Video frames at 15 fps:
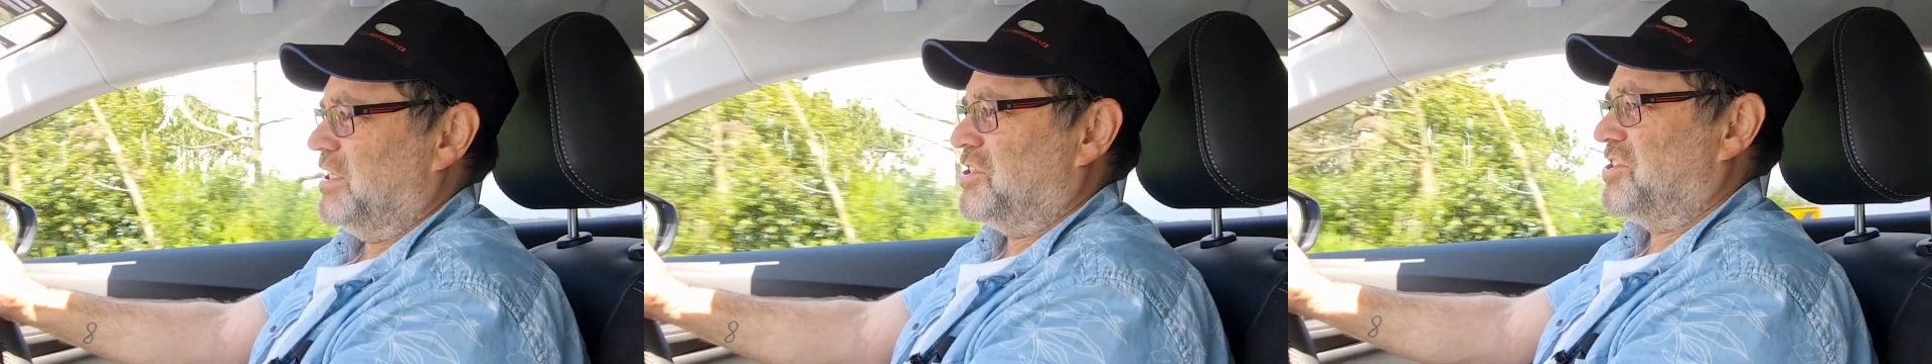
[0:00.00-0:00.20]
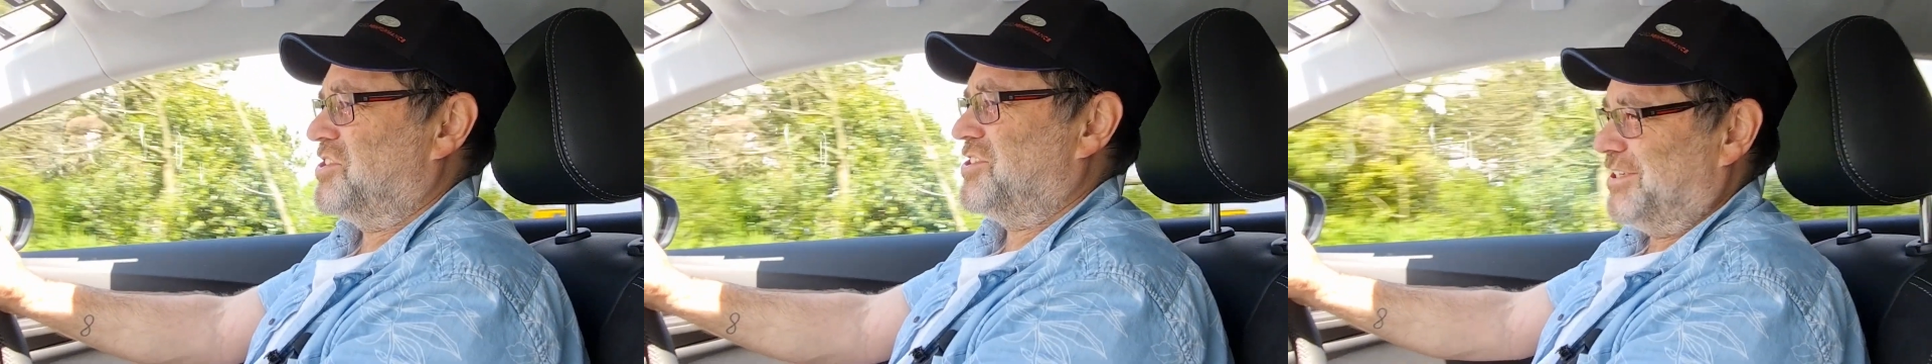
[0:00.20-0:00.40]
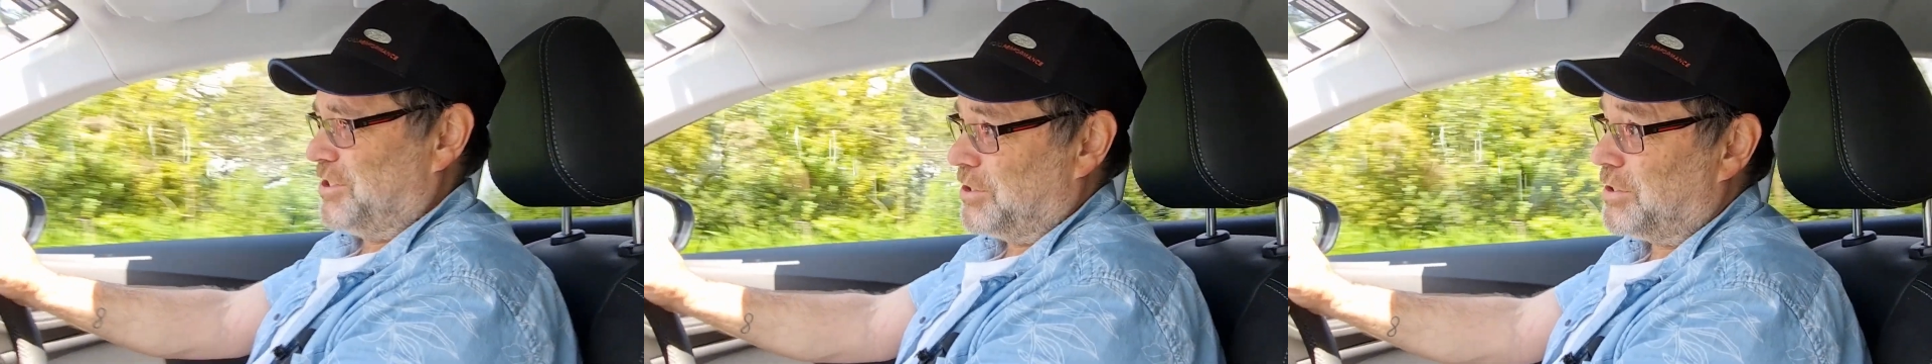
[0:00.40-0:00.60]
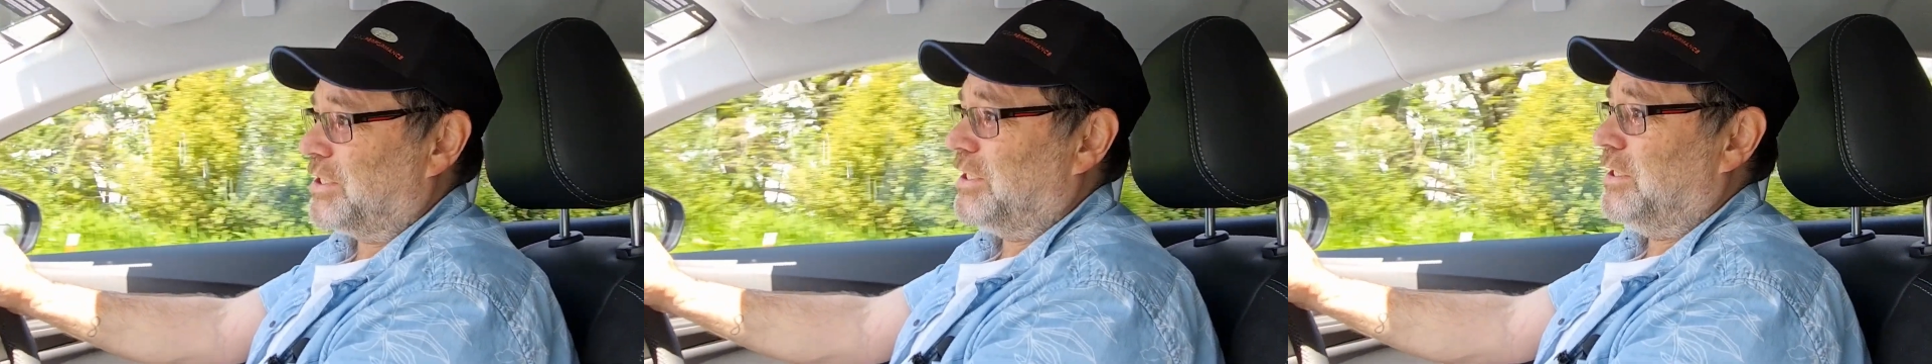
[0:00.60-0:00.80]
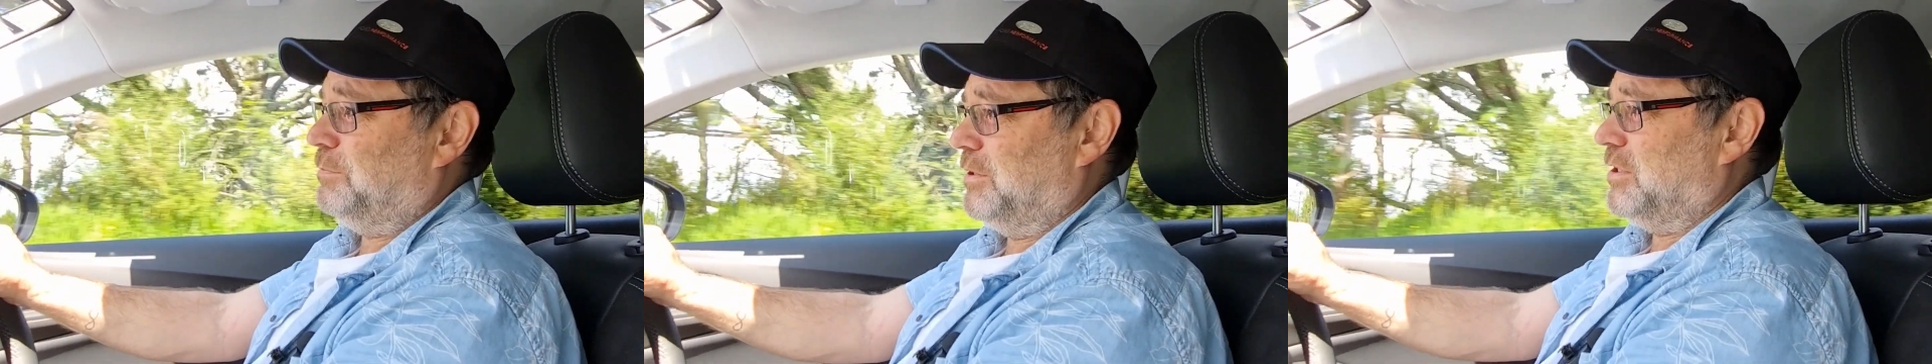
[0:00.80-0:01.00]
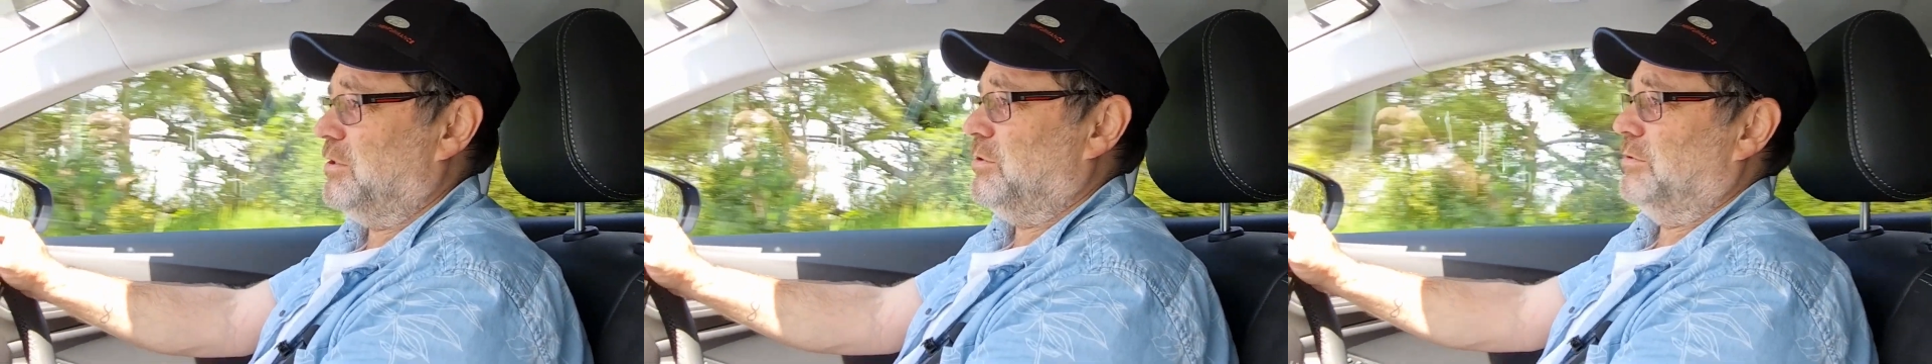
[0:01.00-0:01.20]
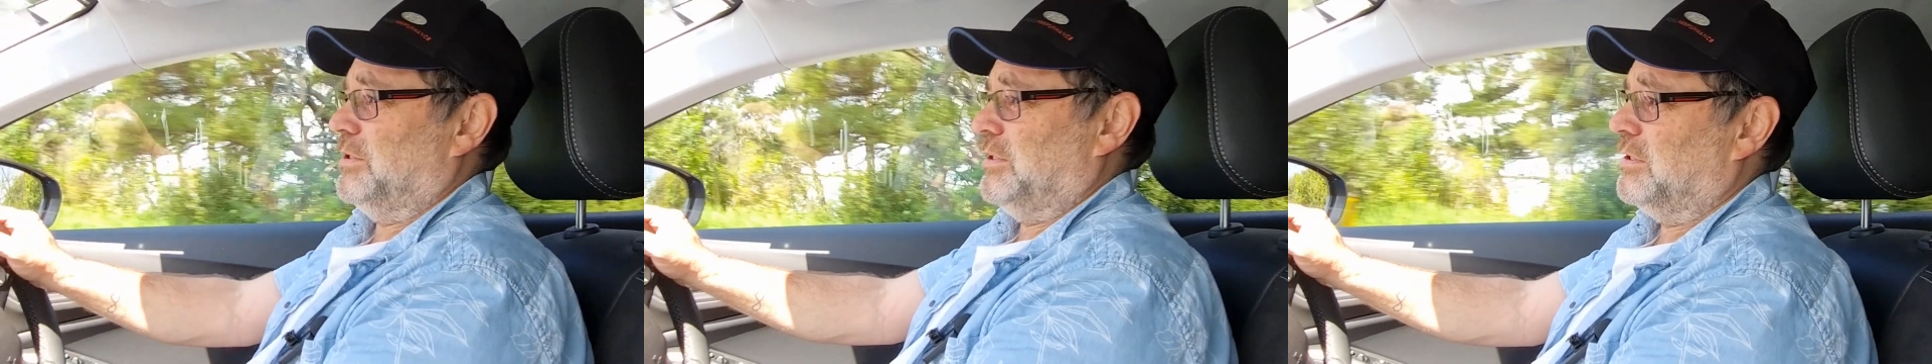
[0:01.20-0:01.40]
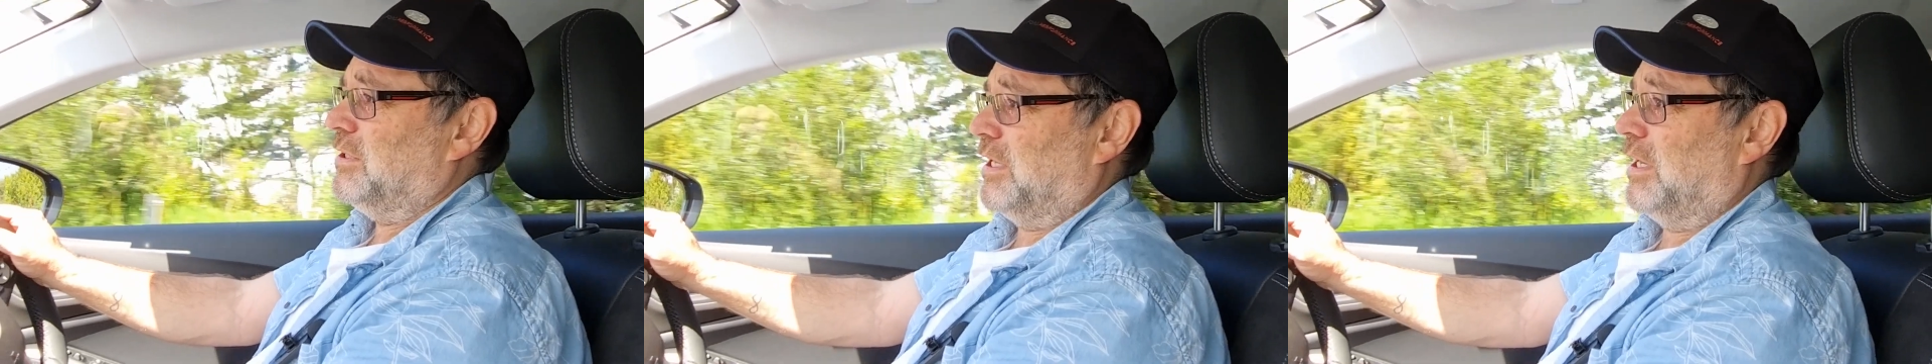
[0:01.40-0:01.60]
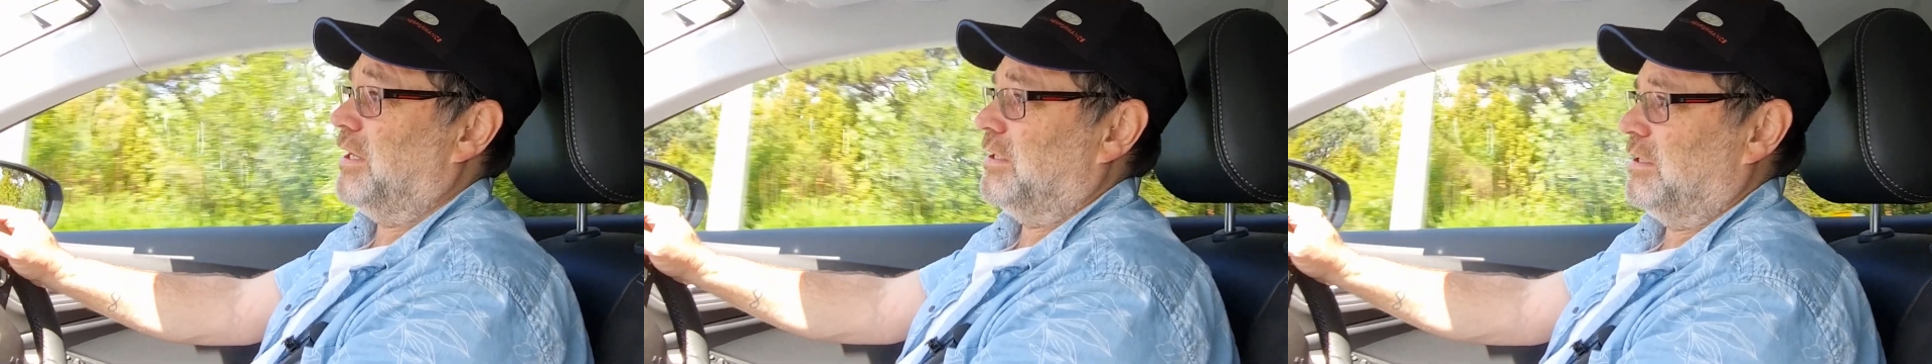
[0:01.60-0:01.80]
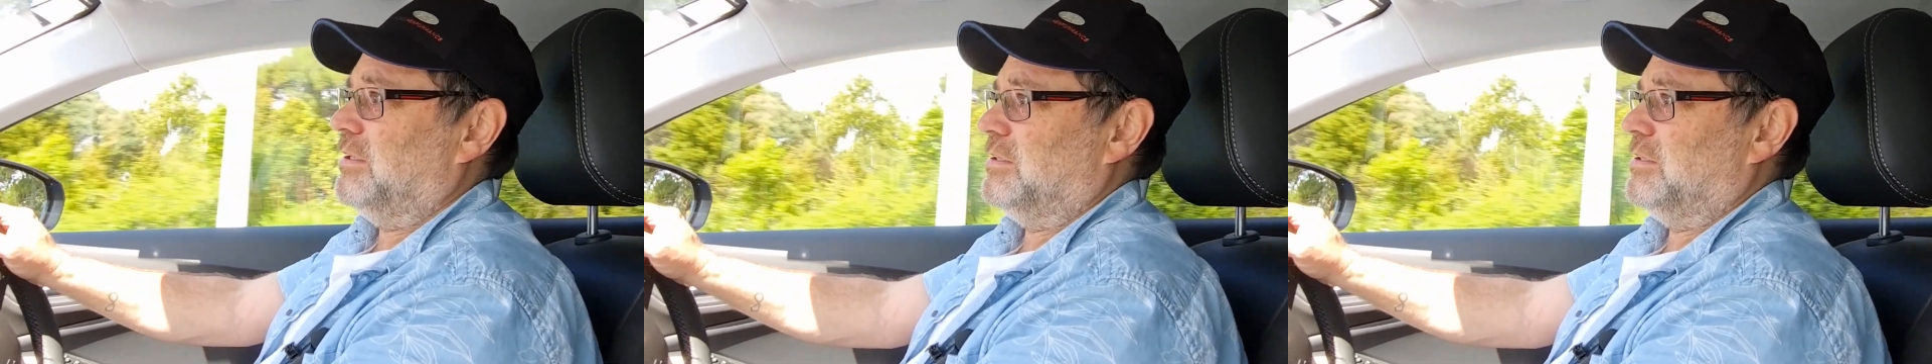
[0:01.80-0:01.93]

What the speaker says: assist keeping you in the lane.